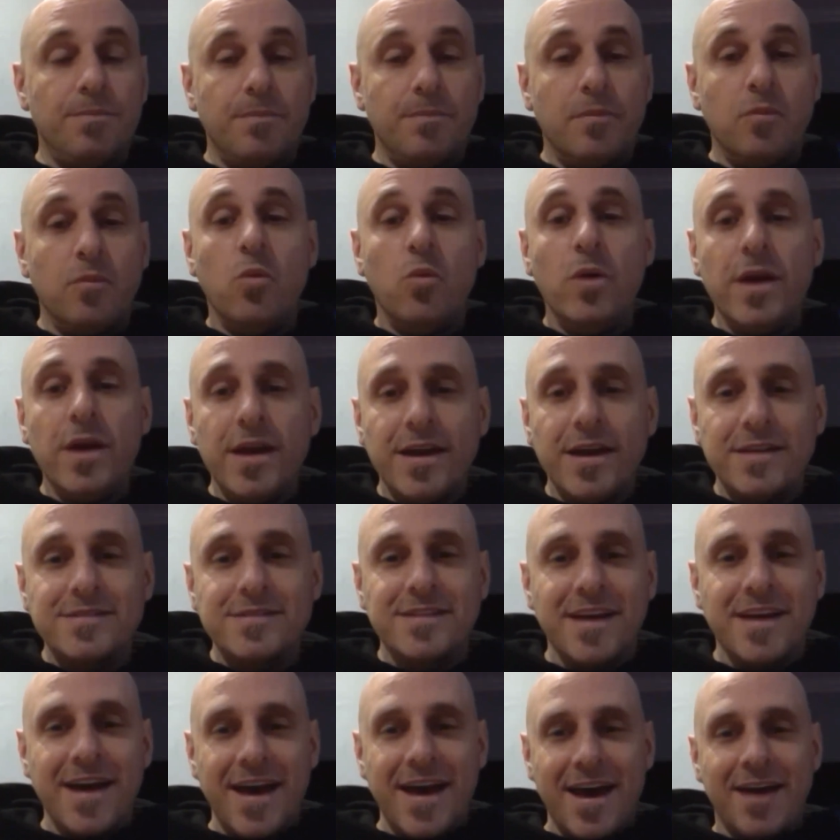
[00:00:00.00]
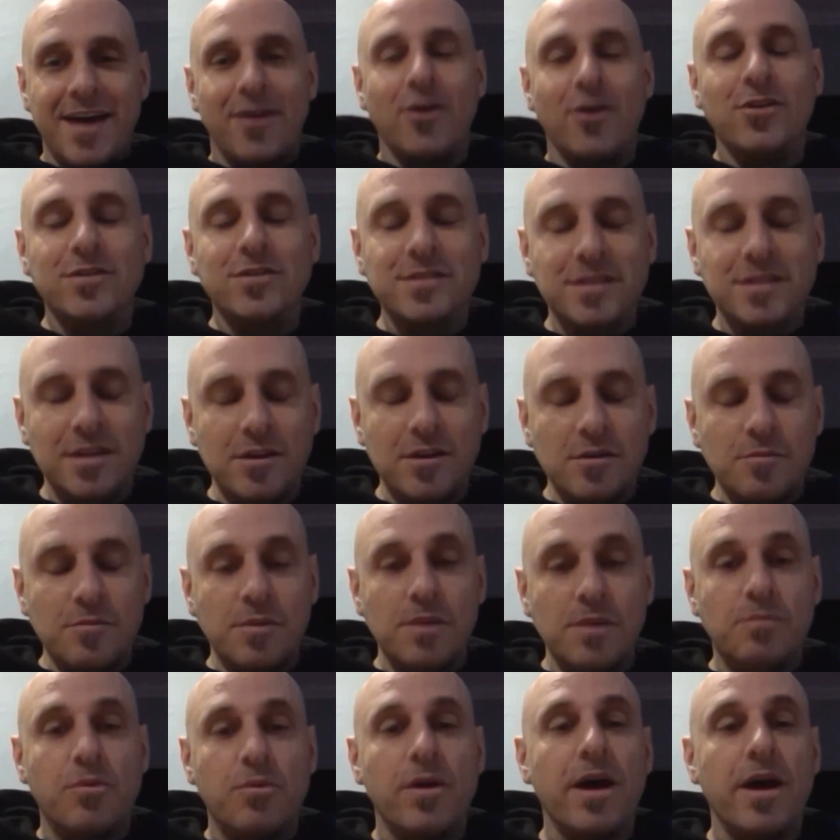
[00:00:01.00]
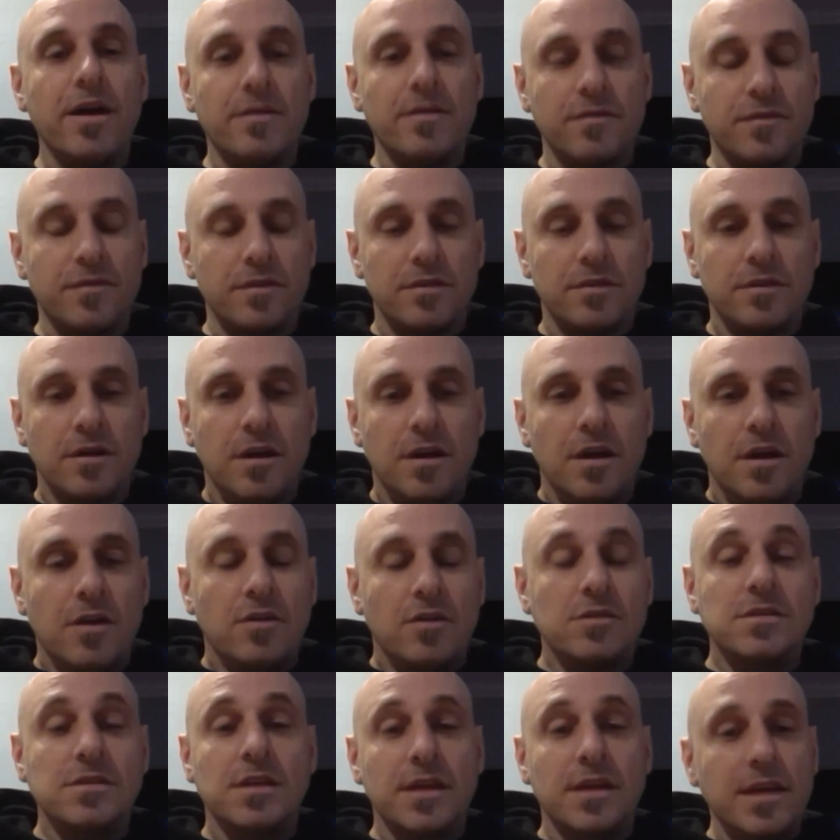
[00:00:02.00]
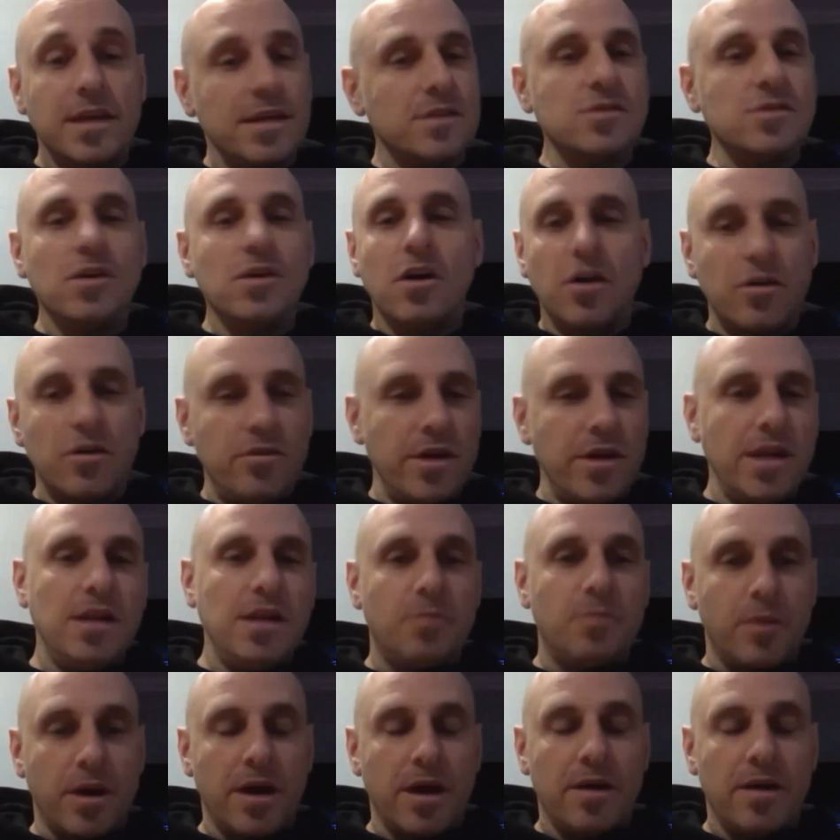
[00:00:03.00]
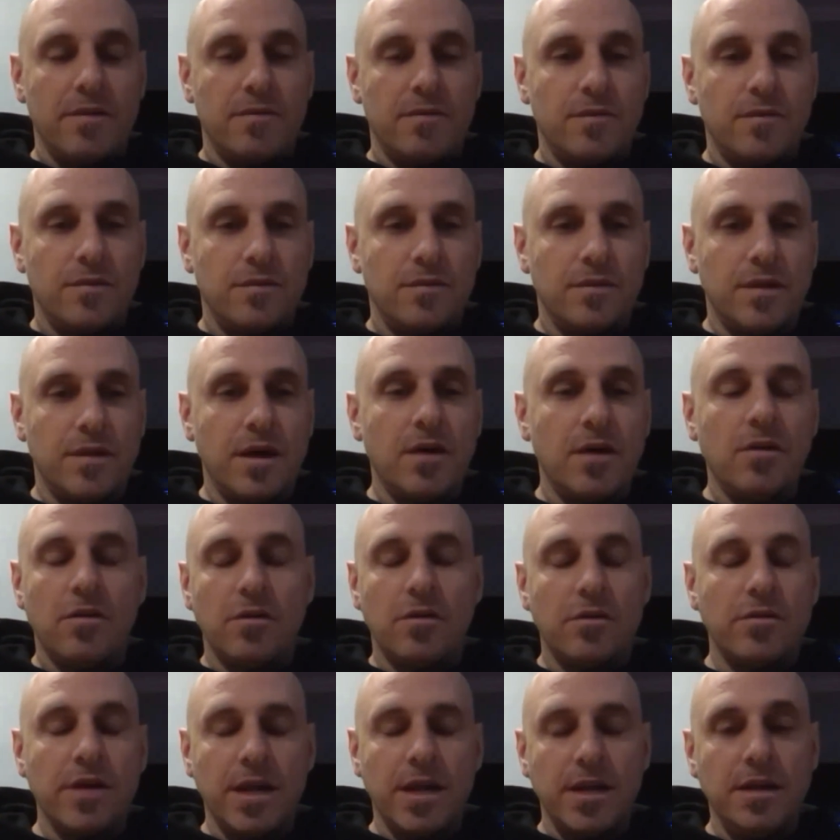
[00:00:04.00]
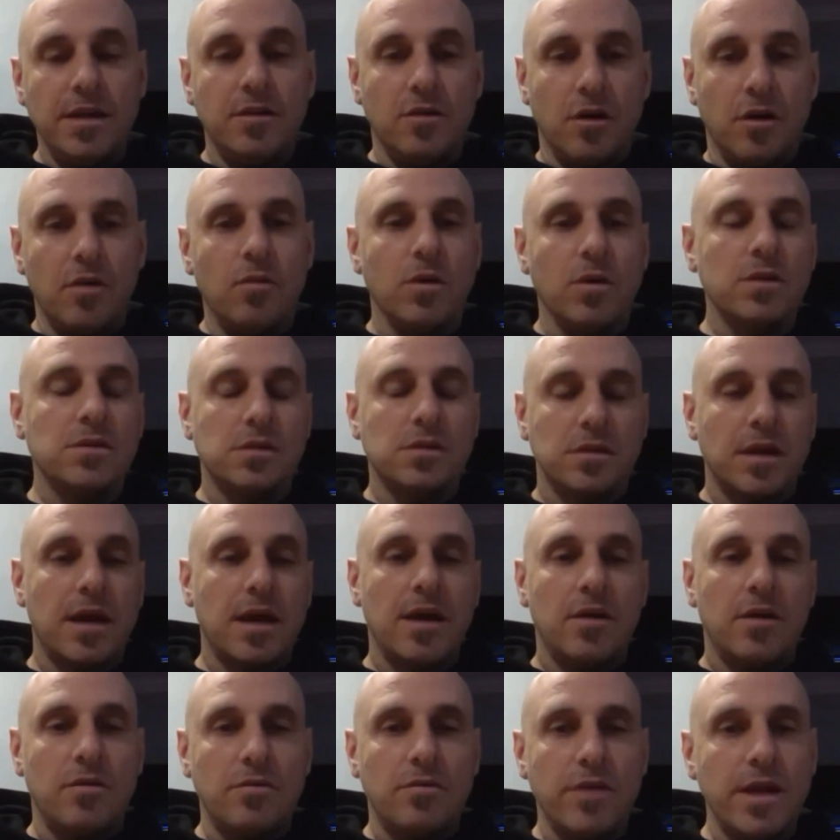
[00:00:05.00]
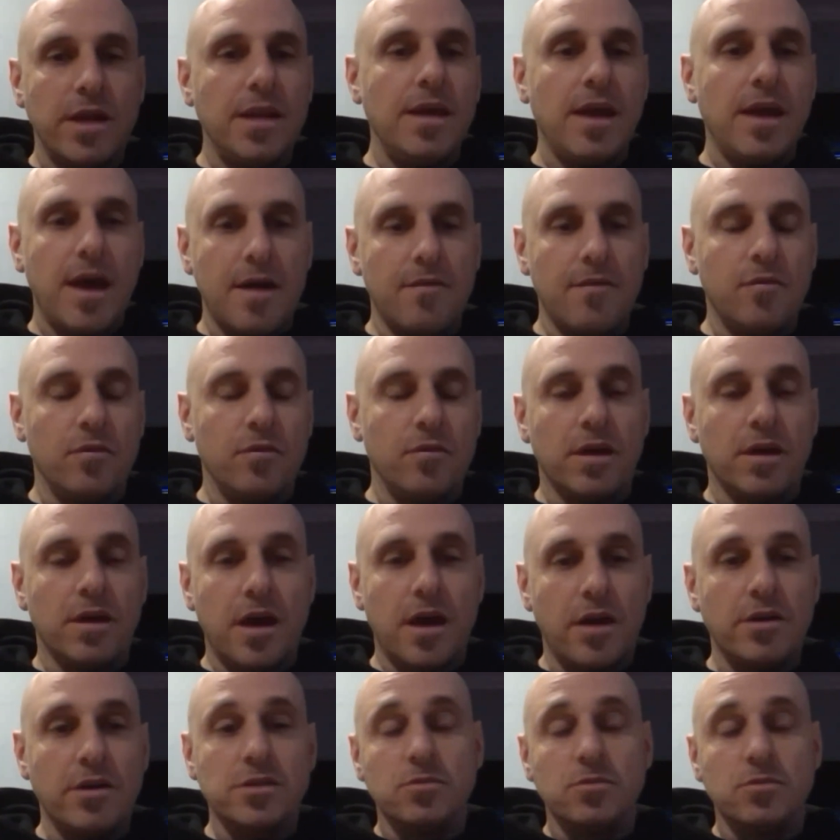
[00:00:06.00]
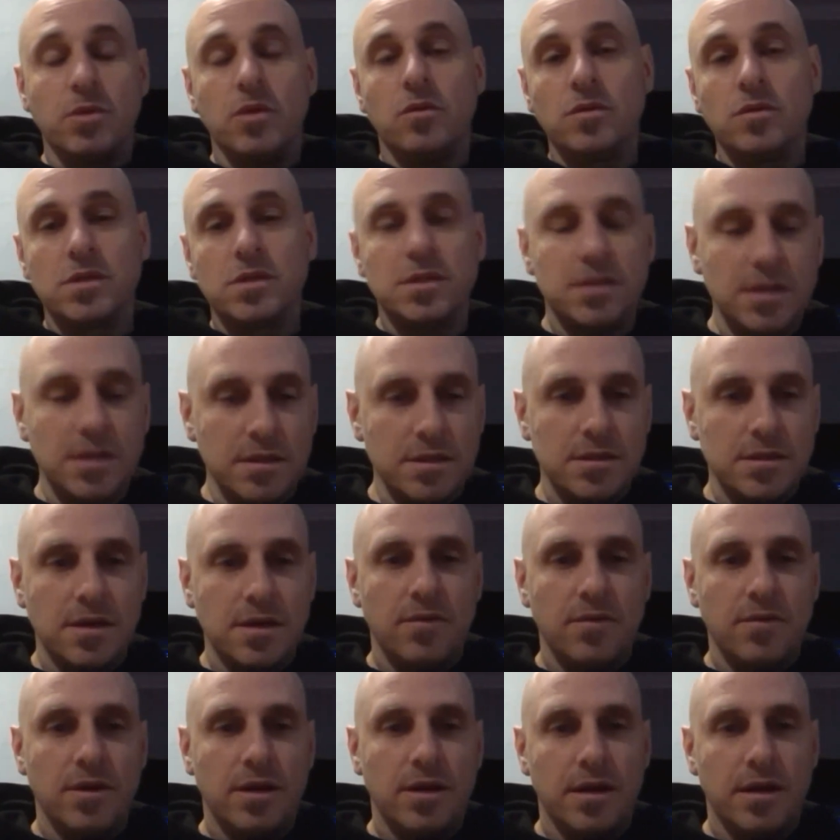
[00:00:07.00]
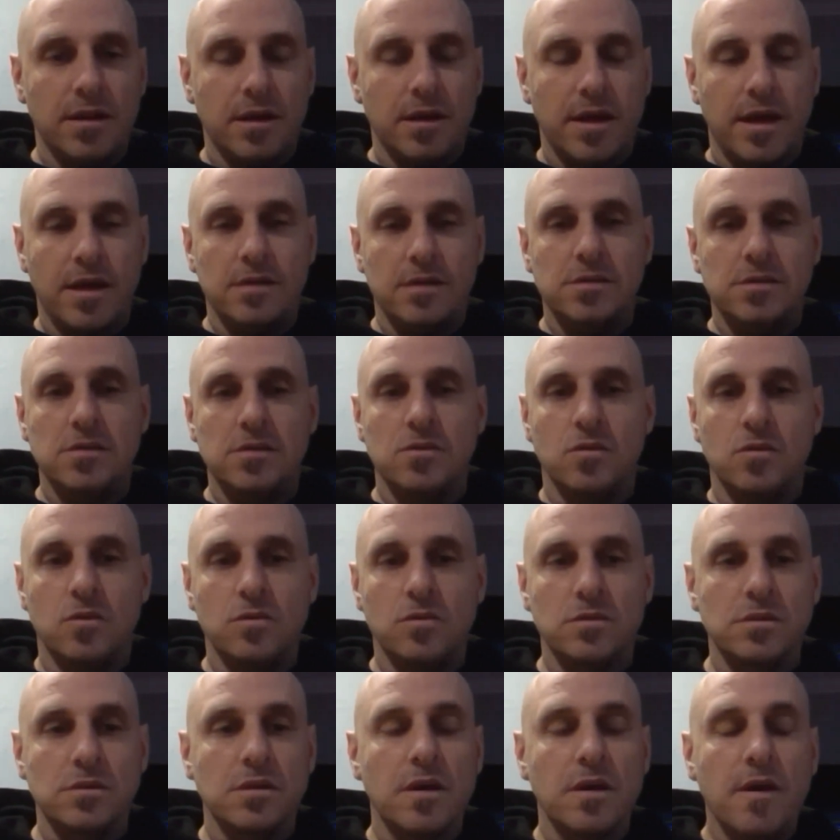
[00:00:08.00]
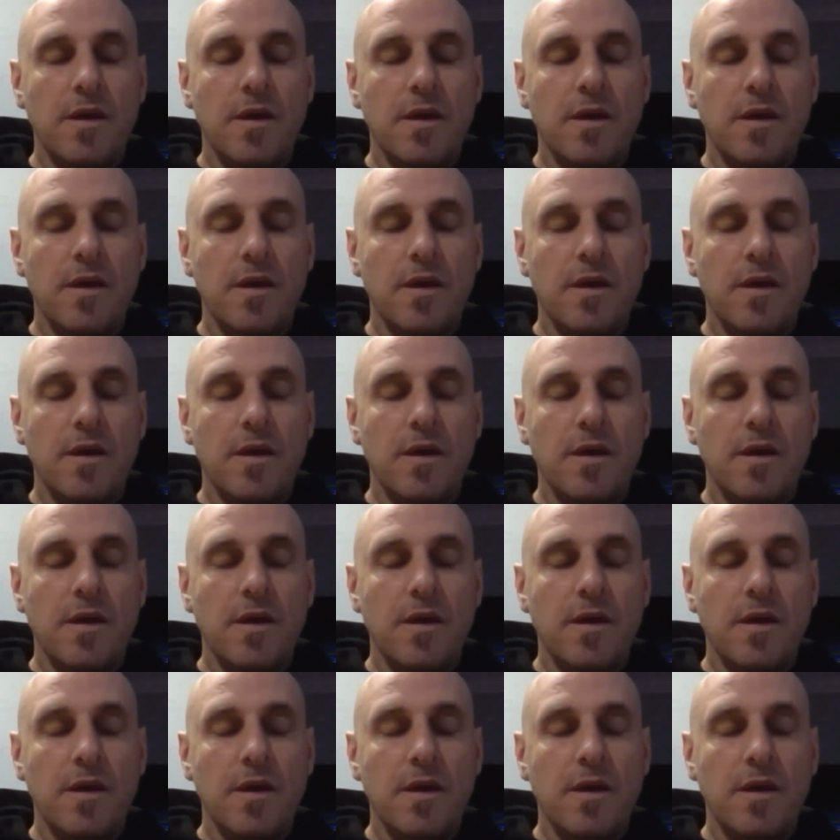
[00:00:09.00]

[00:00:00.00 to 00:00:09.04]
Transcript: We as the adults need to be brave, because the kids are already brave. They already know they already have all the courage. And we all see this every day in the cancer wards.